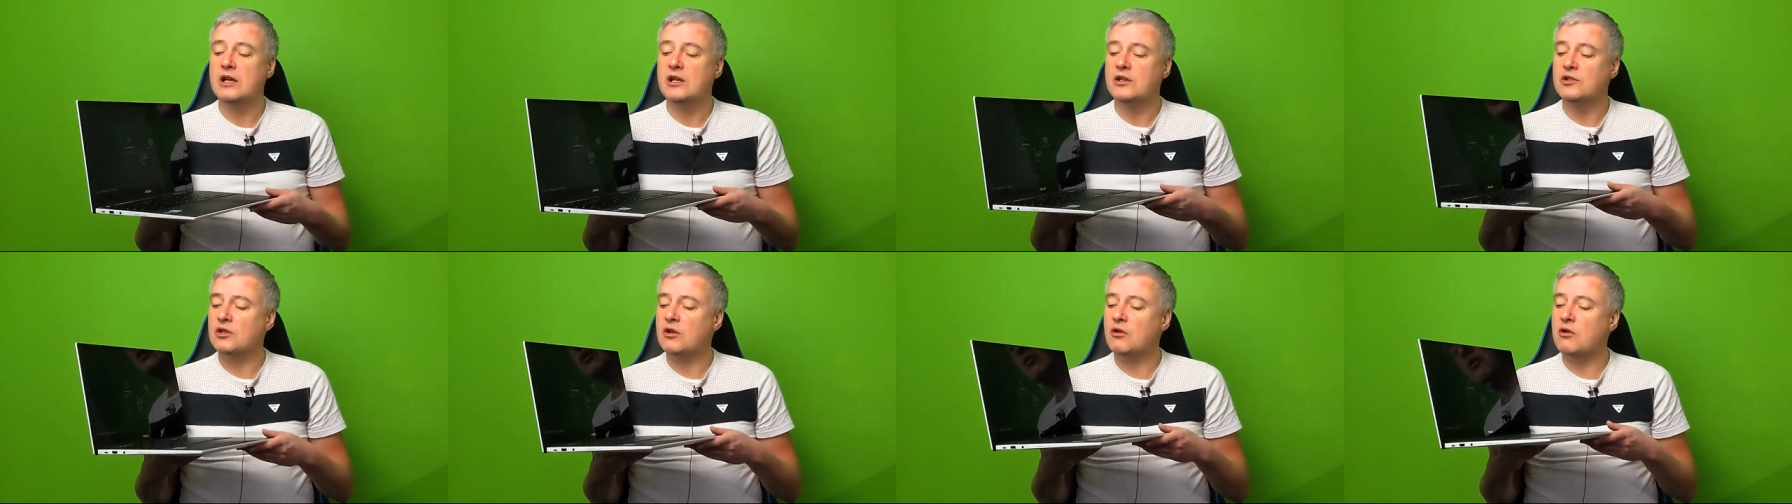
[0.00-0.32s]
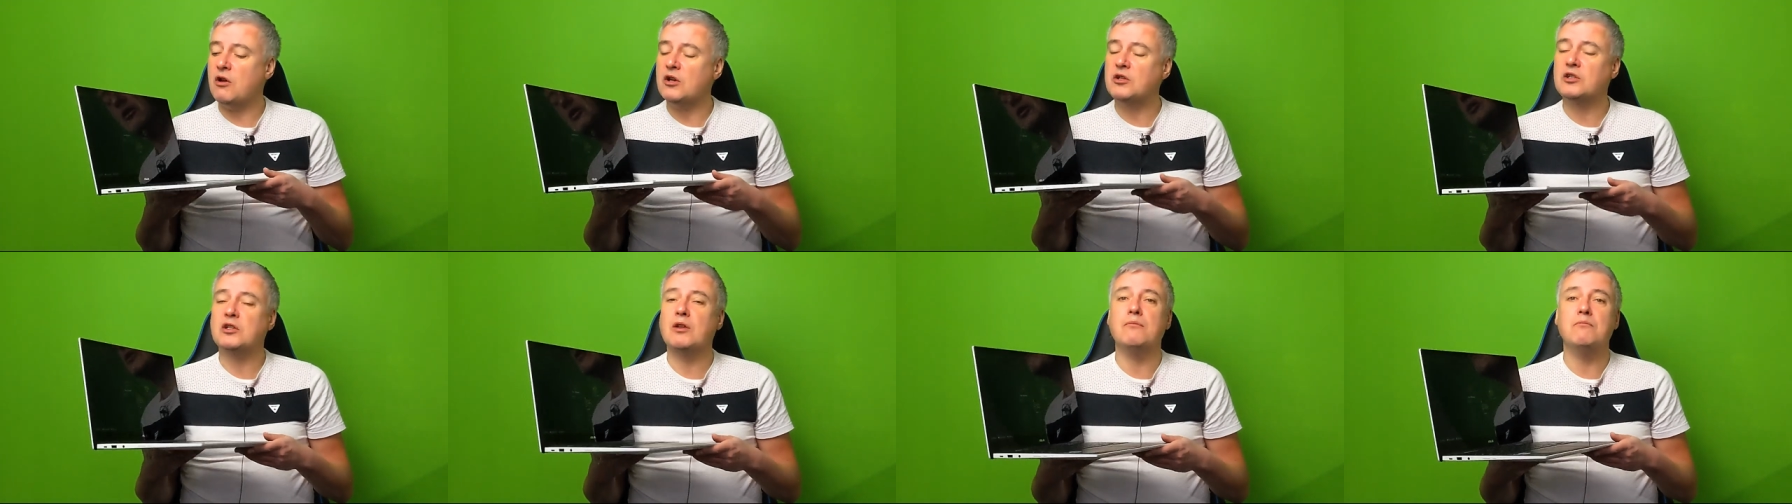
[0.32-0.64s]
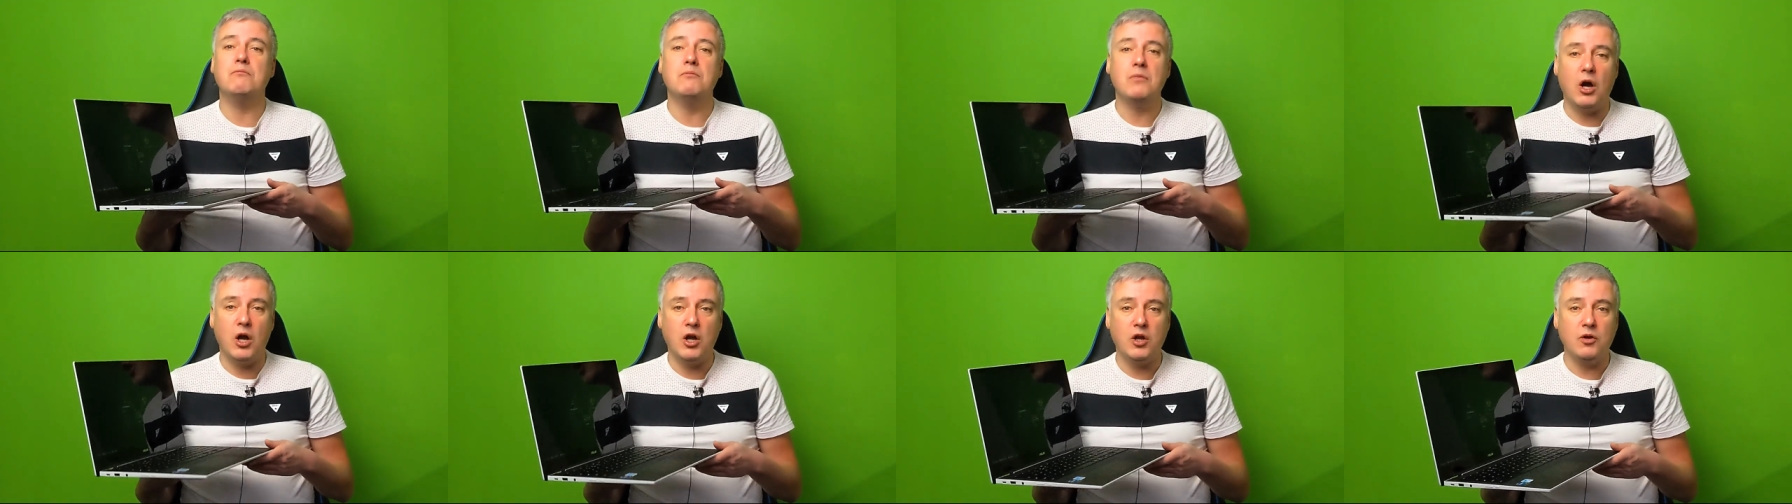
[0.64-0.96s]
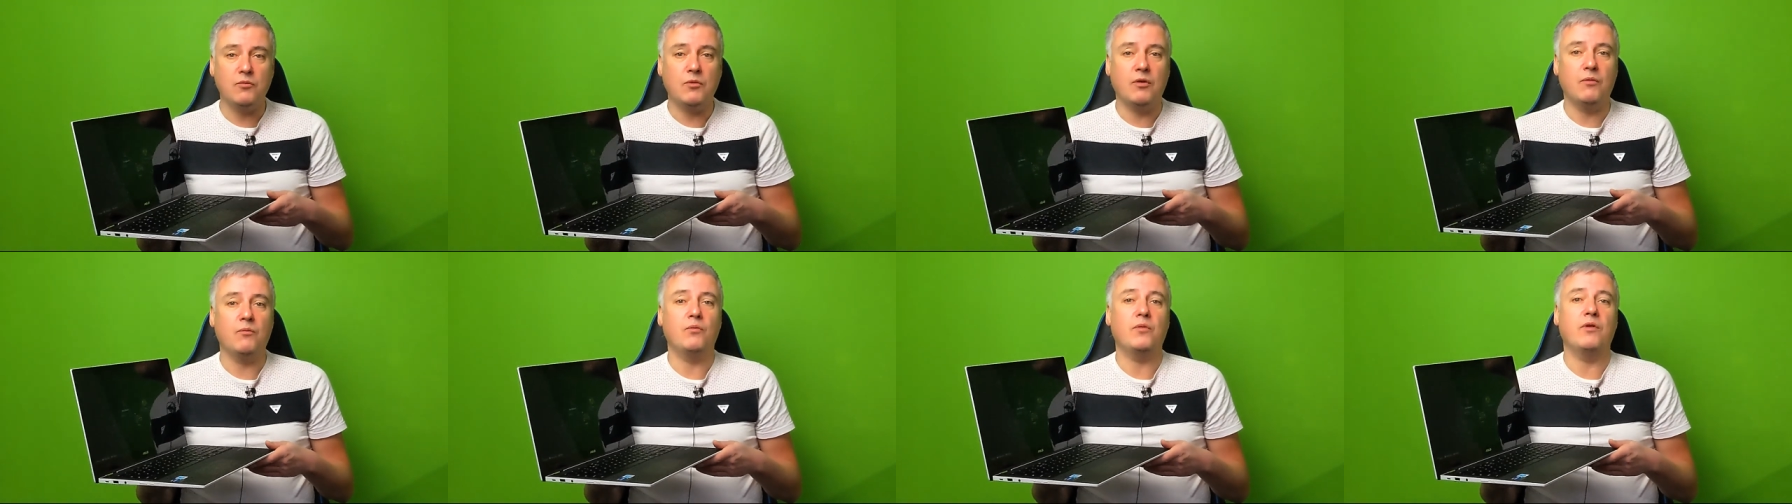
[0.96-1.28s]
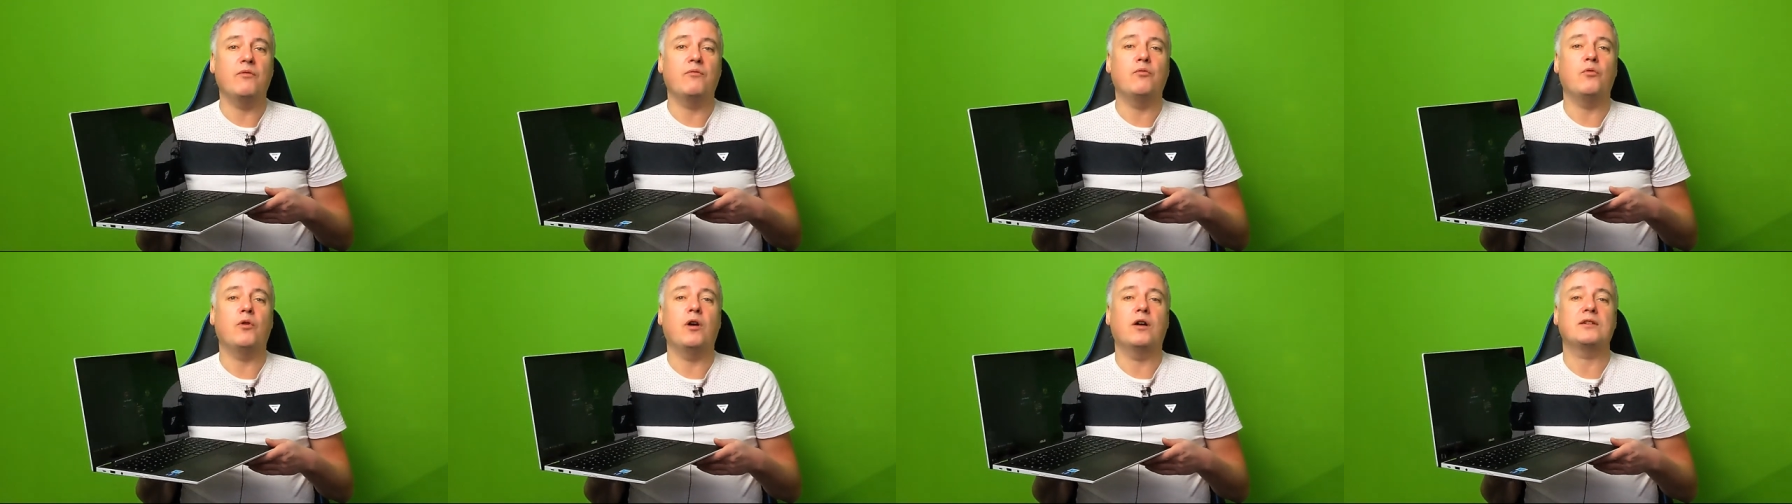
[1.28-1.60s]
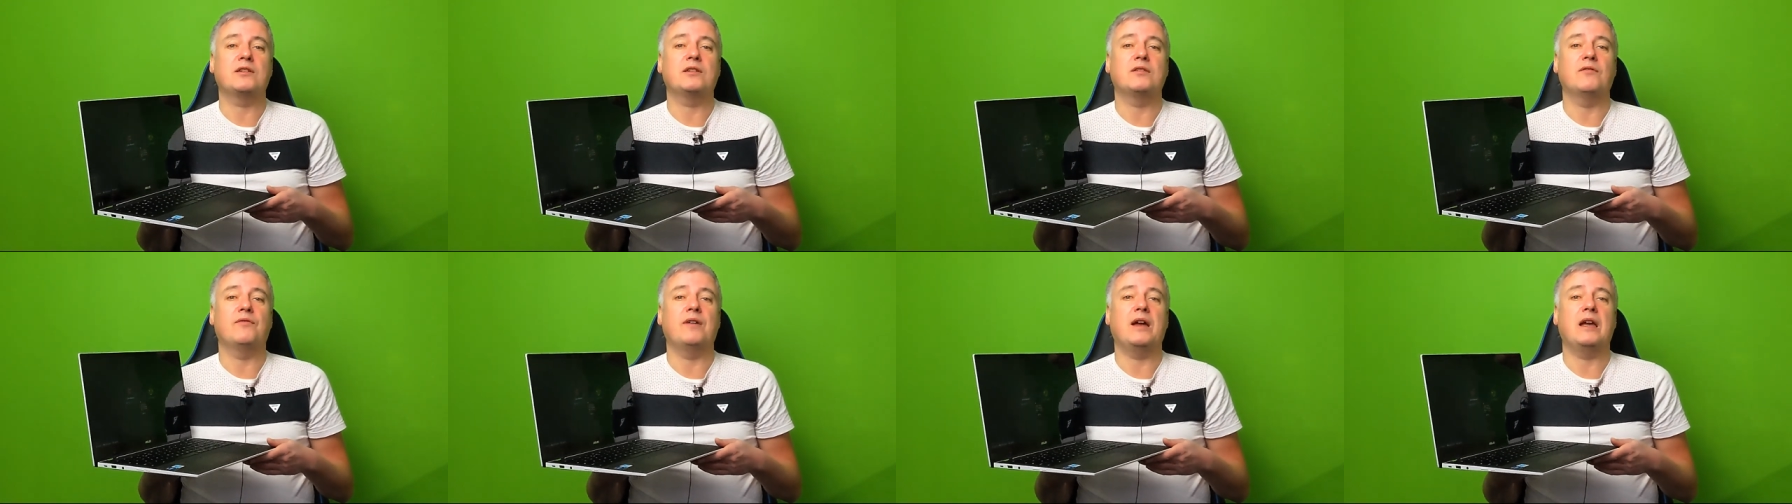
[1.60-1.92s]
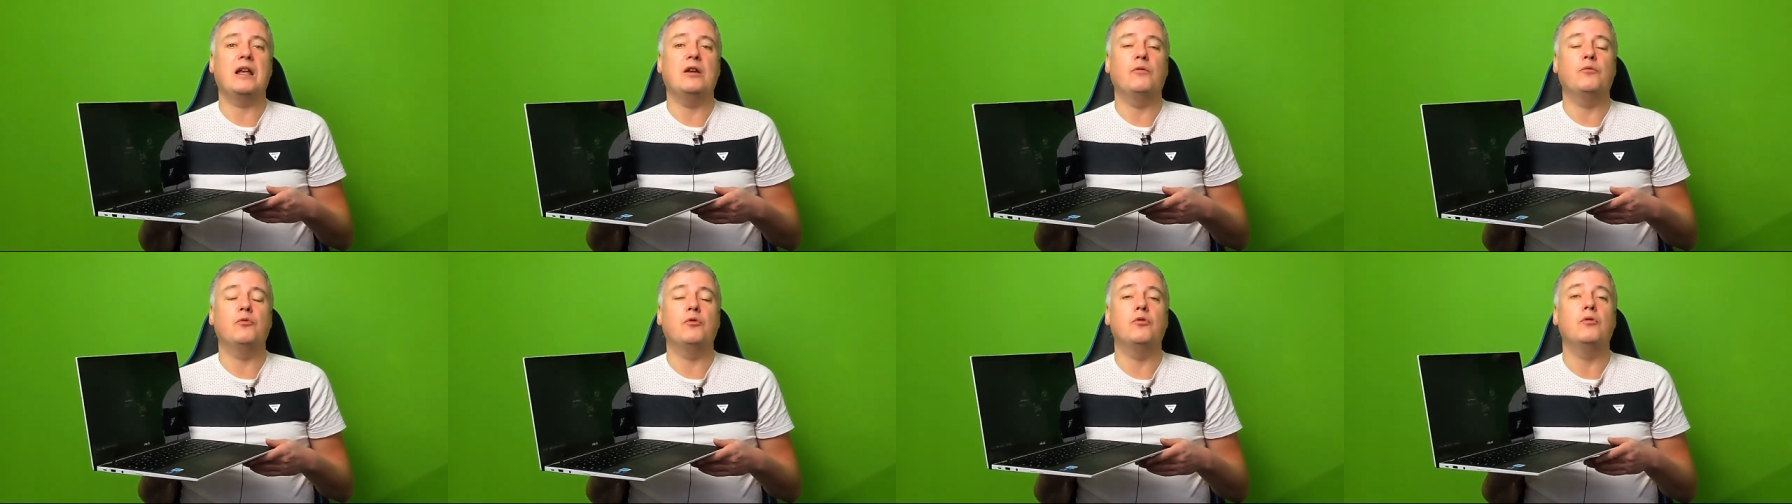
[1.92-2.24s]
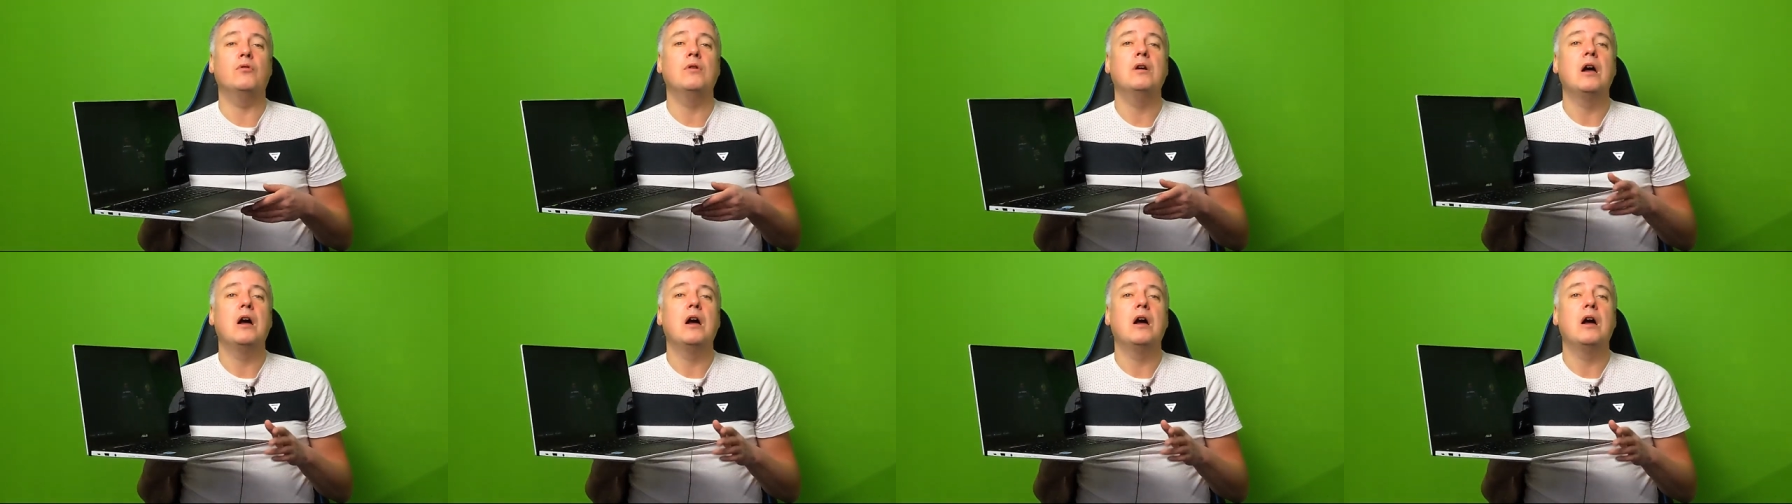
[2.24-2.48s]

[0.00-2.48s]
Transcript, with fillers: So at the moment, with what's available,